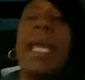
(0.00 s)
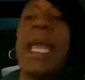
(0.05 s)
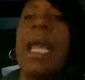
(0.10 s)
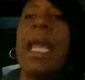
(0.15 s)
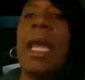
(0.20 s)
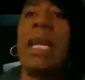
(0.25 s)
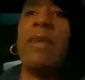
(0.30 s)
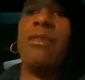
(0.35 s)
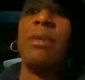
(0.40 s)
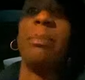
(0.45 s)

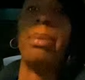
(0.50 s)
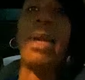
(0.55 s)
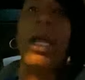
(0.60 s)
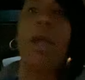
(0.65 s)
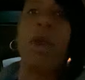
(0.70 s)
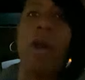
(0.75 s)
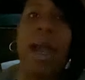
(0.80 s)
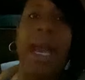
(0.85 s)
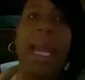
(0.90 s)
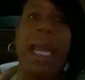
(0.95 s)
can't even play
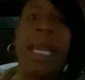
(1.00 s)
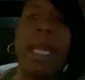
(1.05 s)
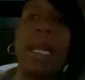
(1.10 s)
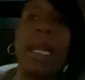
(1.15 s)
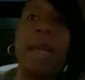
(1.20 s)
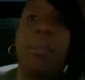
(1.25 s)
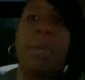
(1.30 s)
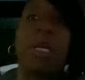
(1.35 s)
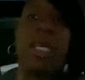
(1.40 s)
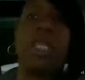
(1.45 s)
her
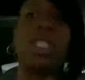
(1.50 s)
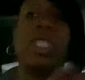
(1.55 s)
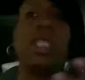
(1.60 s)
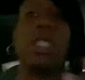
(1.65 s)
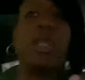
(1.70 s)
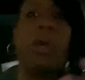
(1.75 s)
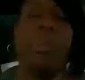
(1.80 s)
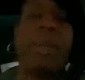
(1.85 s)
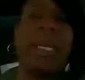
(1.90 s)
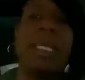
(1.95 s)
hand because she's
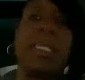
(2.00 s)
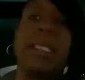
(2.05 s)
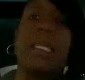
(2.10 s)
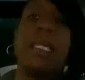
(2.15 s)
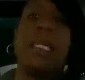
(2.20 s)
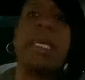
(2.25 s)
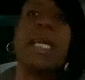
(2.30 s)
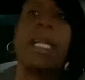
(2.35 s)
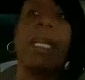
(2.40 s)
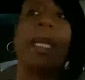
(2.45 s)
so busy
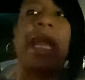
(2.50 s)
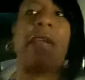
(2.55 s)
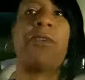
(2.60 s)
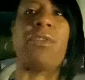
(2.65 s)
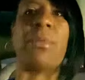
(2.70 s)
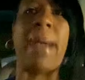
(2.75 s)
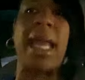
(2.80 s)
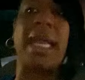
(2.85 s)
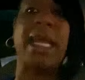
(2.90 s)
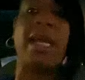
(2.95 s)
looking at
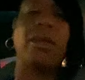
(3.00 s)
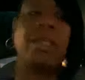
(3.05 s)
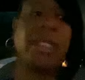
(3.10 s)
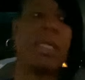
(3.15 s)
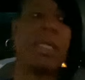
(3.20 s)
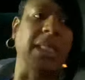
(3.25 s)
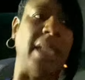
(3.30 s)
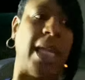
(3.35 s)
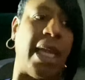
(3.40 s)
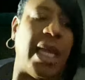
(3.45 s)
everybody
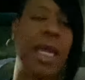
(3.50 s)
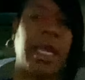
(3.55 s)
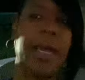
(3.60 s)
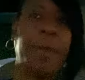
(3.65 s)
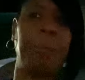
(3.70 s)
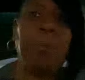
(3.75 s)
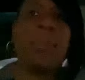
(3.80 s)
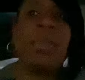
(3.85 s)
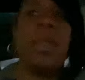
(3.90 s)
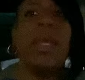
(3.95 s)
else's
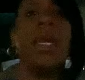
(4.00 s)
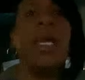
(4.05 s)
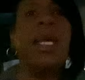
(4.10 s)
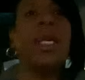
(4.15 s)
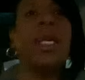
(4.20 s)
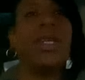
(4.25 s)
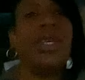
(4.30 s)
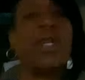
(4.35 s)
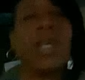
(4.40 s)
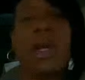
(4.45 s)

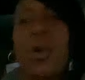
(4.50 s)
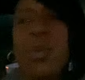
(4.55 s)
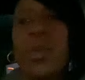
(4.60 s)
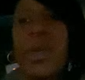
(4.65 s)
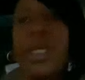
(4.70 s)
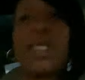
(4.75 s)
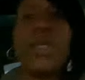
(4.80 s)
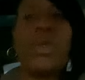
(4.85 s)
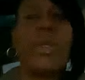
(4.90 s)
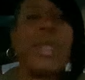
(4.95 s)
hand. Don't
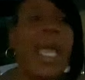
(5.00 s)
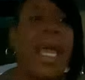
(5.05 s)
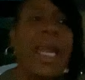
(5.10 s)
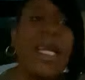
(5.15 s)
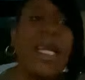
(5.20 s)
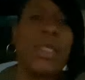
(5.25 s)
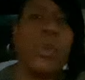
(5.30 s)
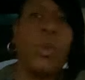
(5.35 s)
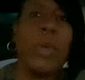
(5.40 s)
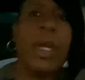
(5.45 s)
we do that
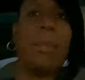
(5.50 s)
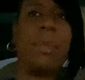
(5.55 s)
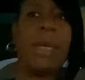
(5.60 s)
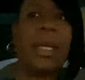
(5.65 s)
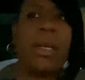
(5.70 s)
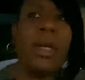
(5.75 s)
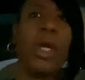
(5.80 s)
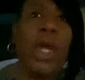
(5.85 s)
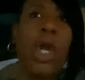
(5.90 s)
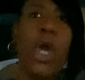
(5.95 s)
as
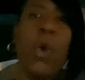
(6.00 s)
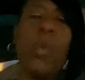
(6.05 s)
women?